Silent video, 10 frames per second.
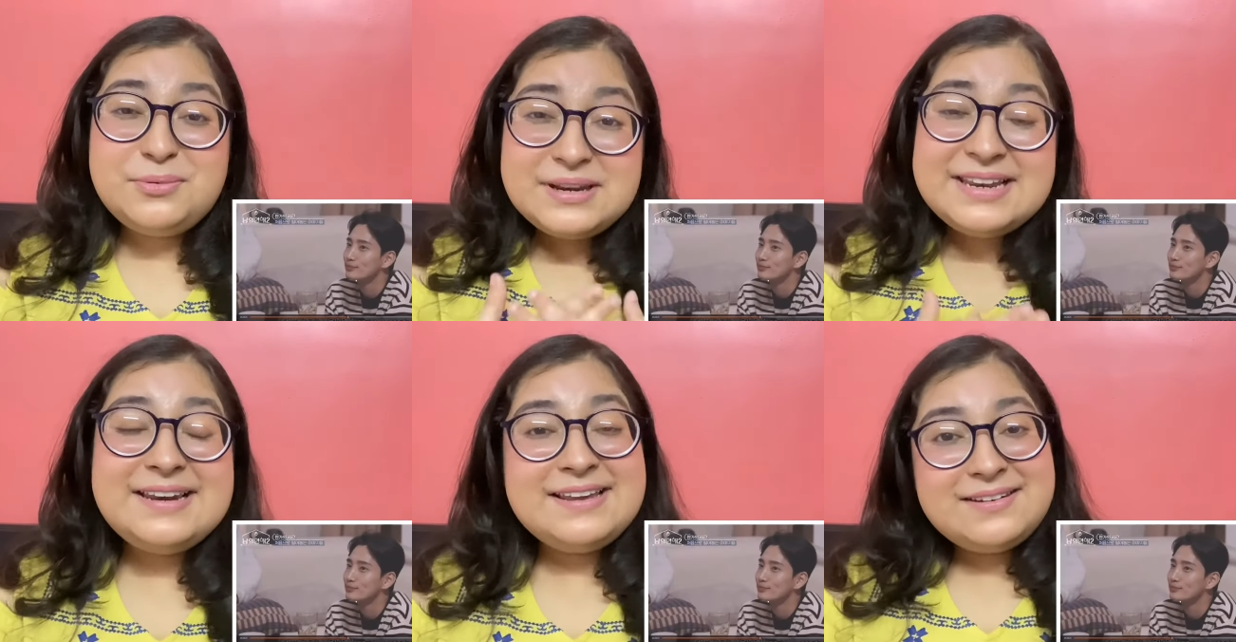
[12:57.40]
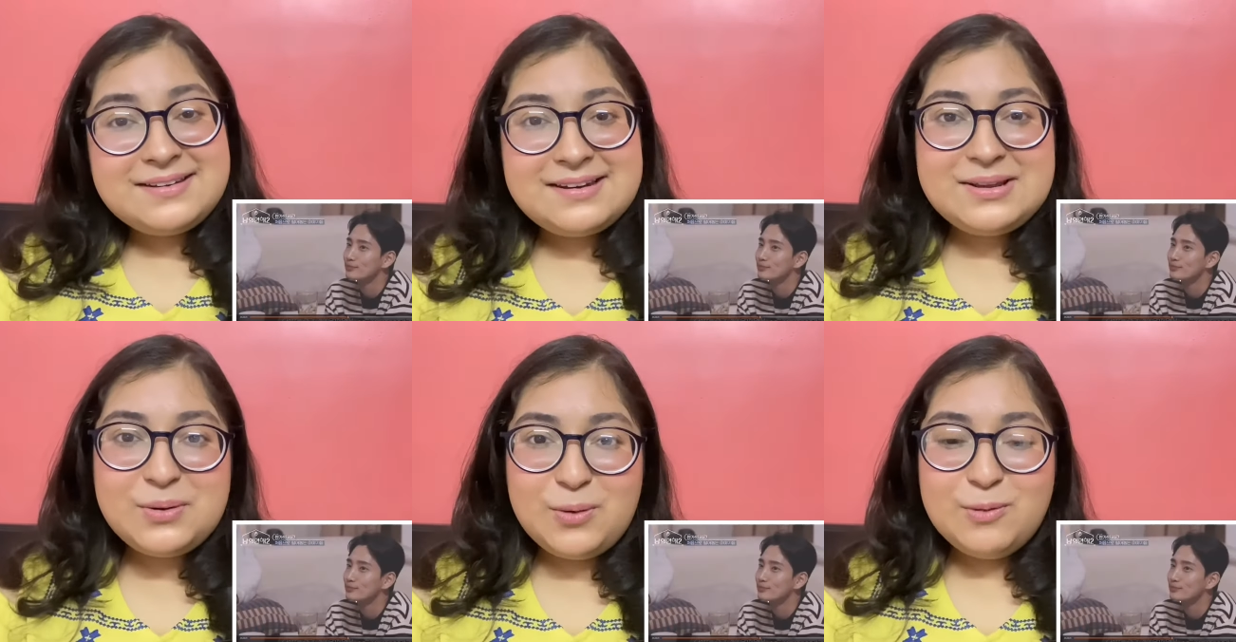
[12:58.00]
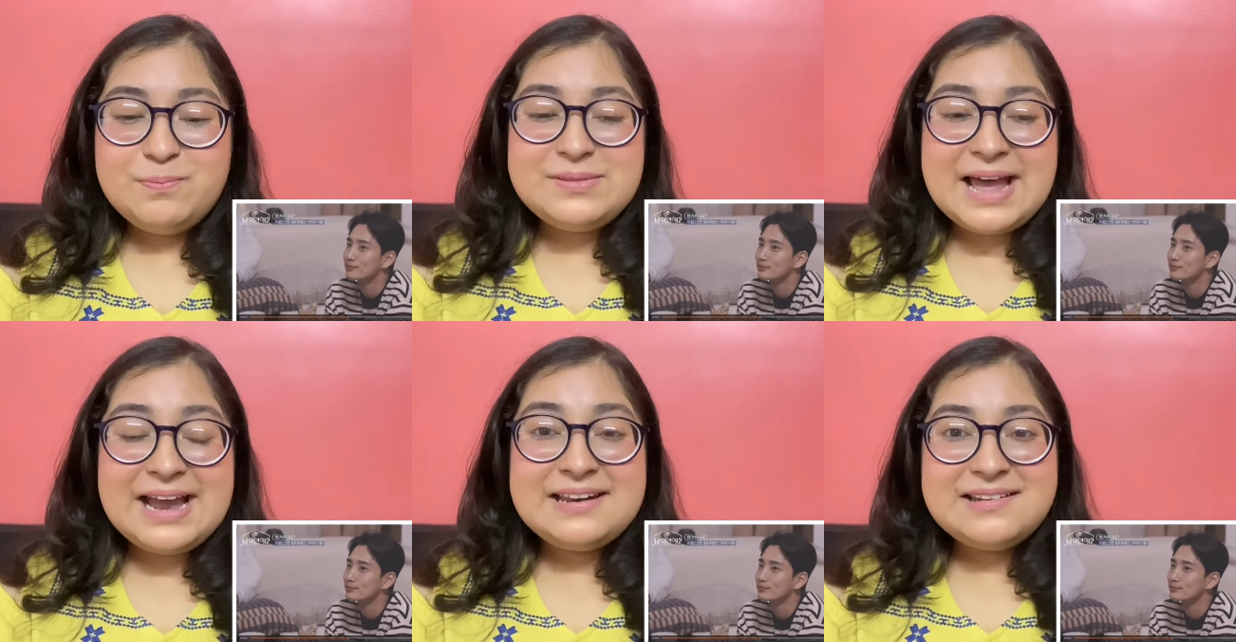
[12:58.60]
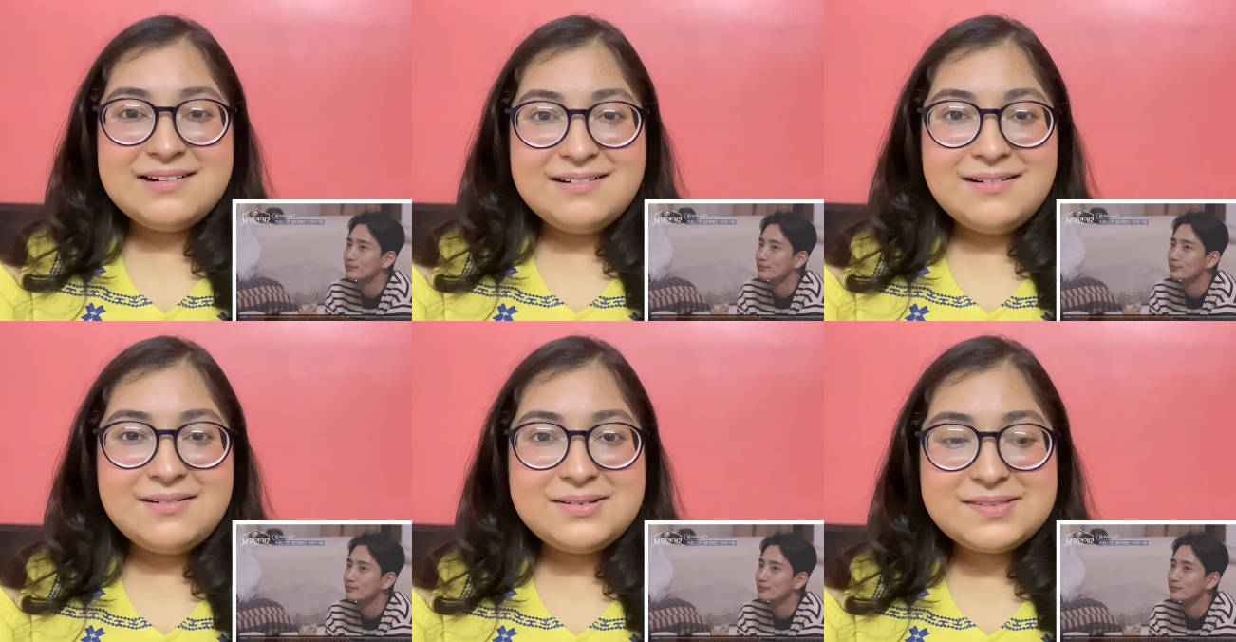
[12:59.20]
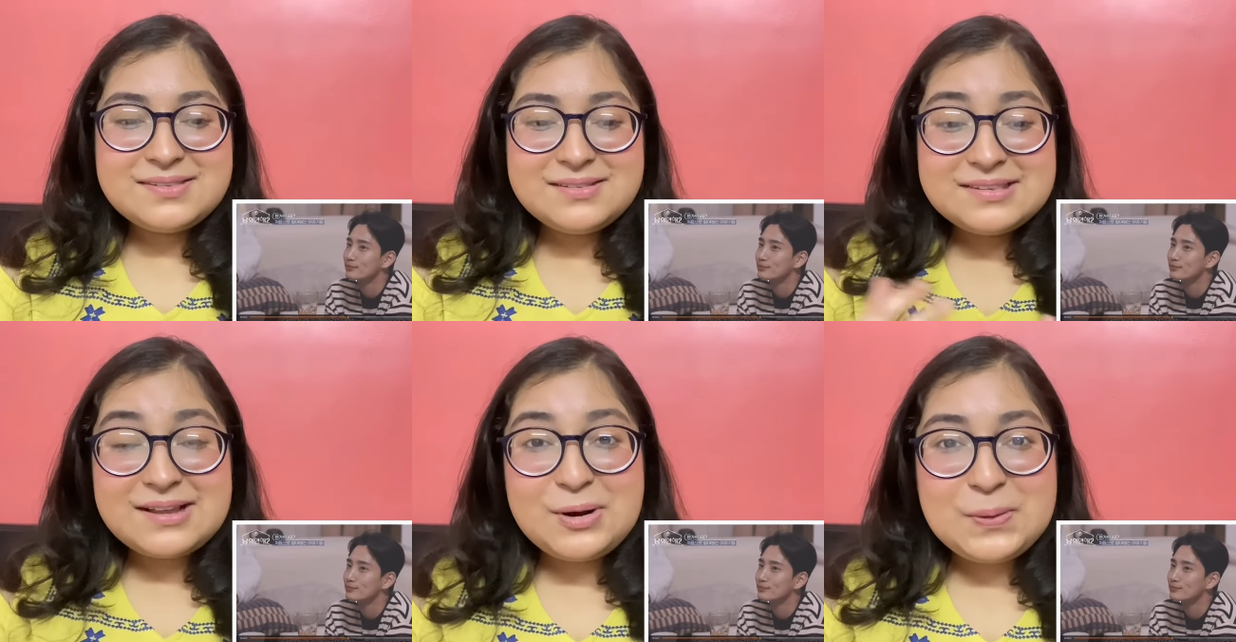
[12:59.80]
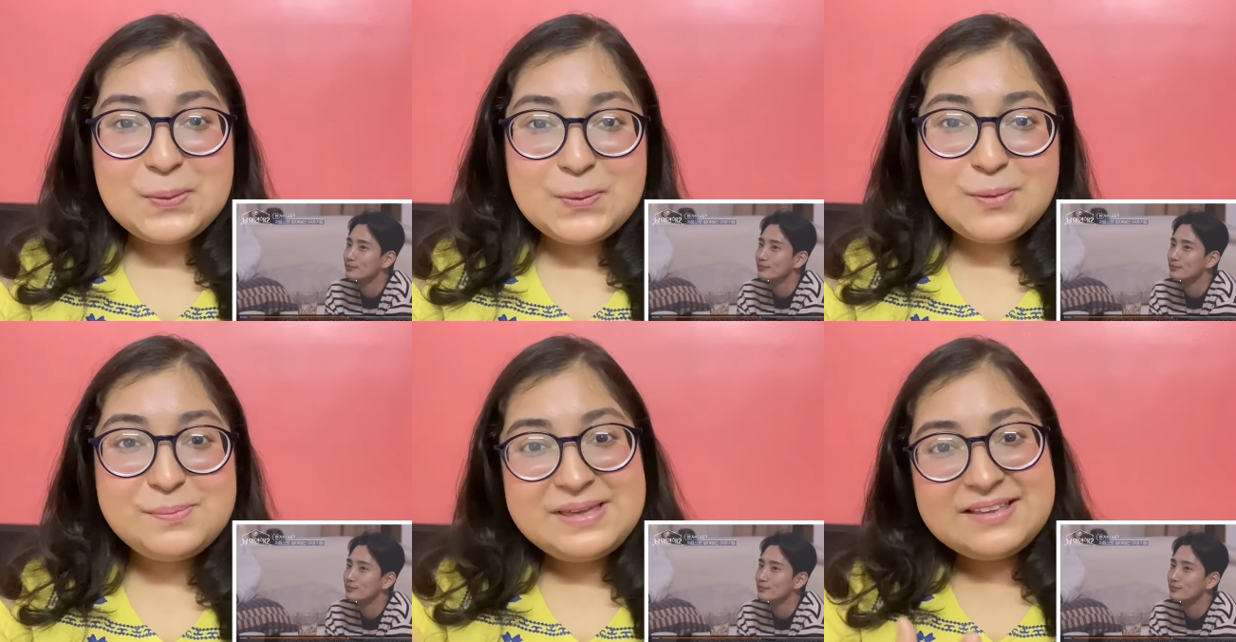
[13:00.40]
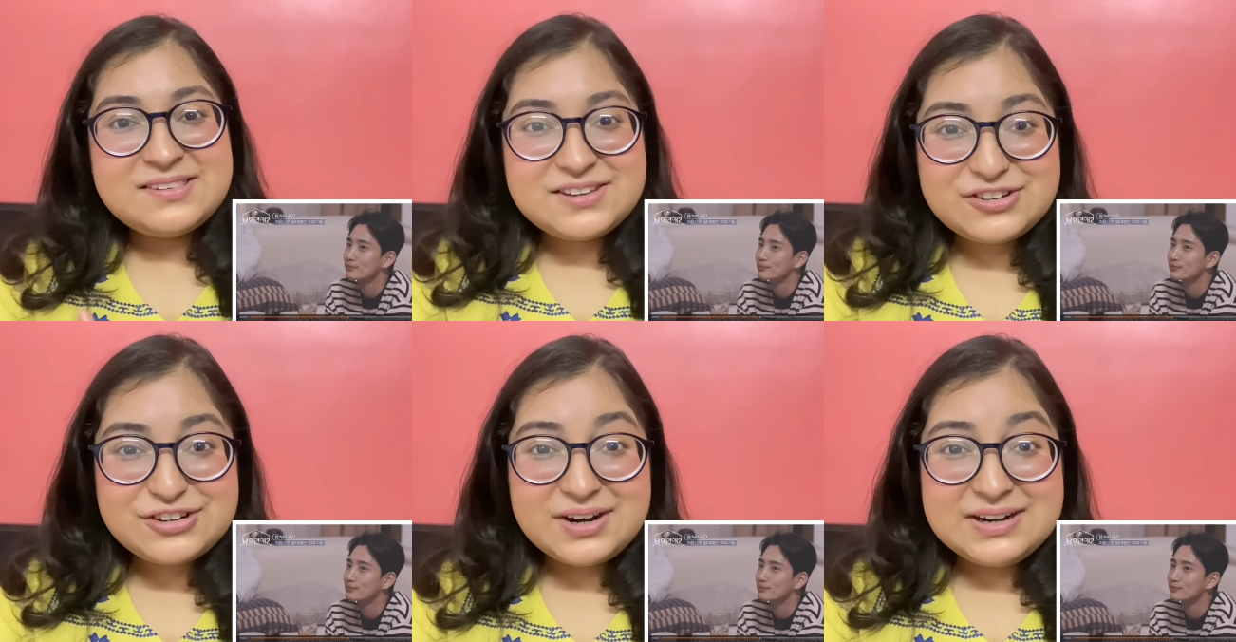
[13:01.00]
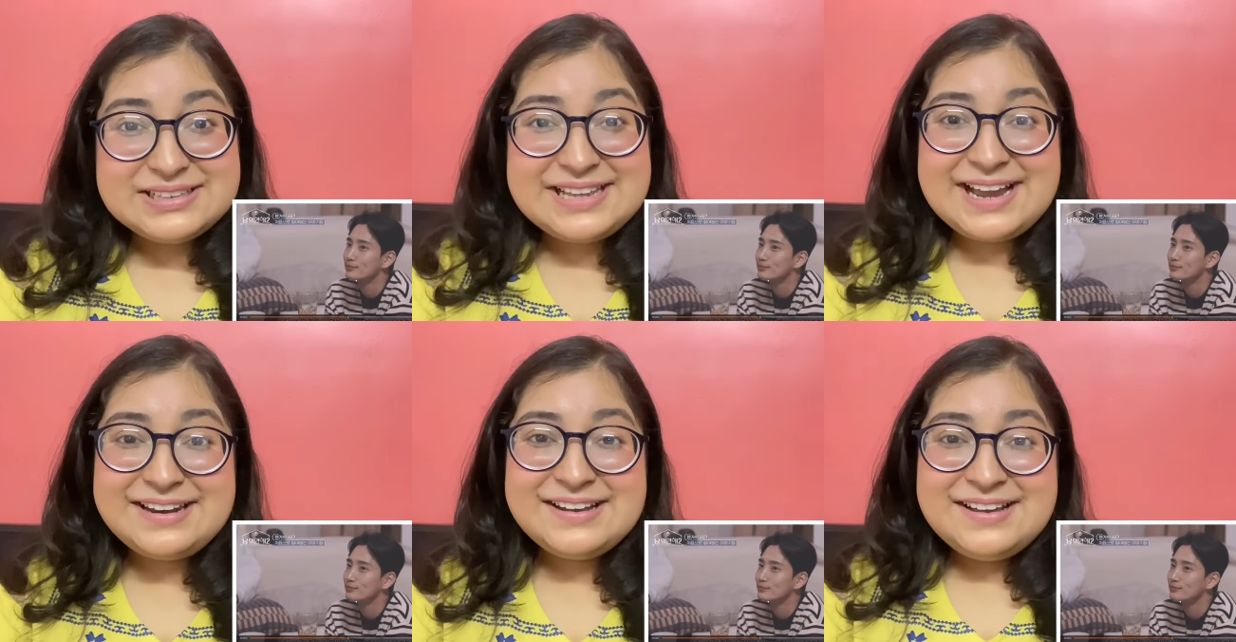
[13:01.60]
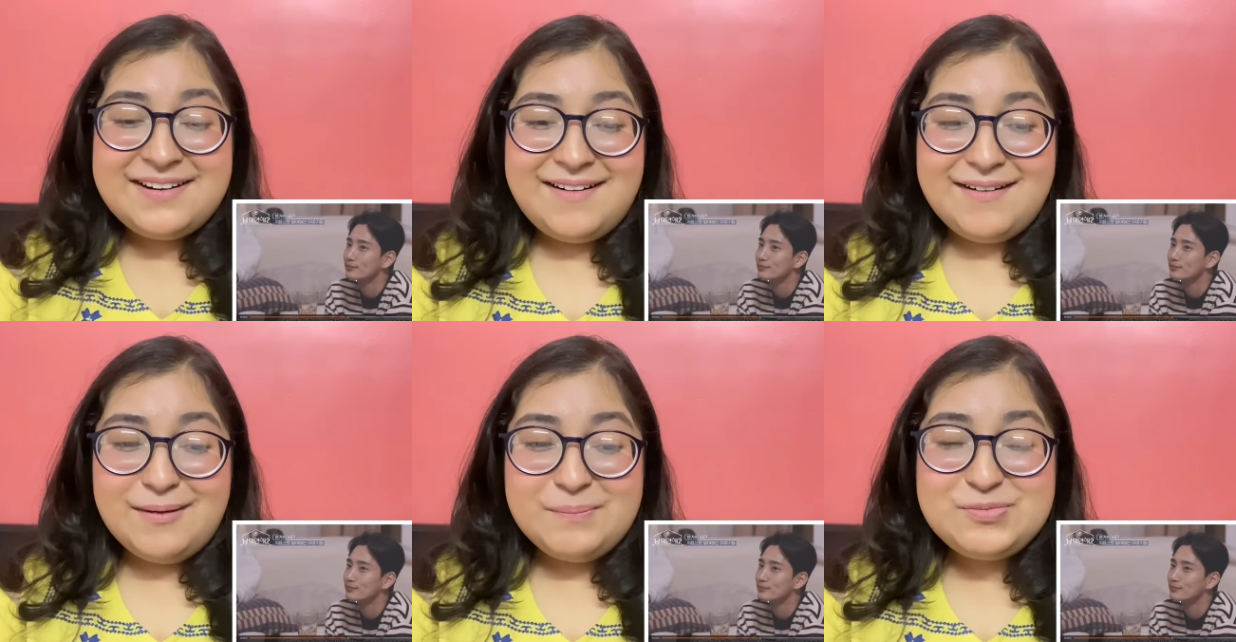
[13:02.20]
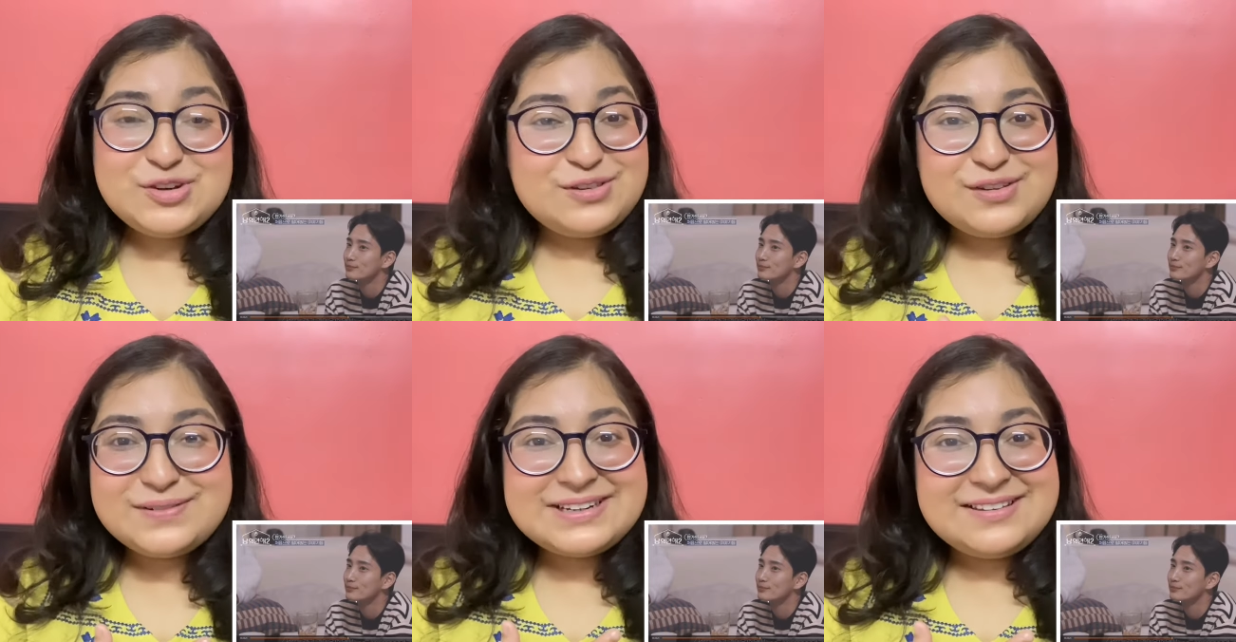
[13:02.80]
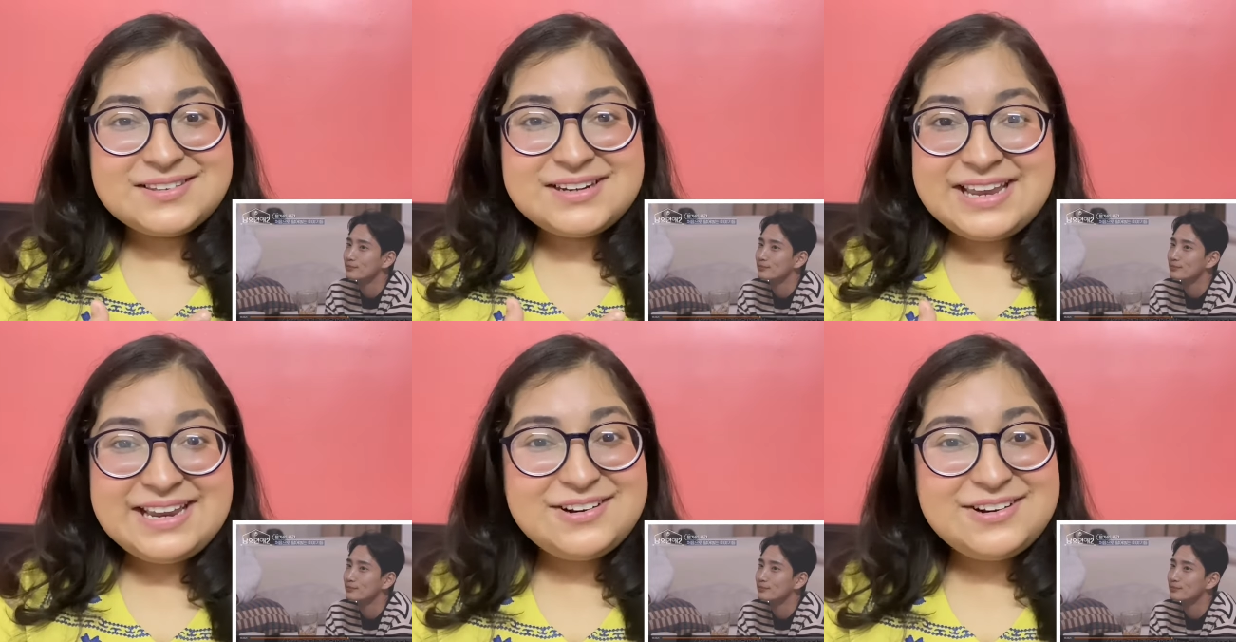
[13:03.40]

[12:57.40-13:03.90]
Speaker 1: really really hope that uh, Seongho makes sure that uh, Junseong doesn't hate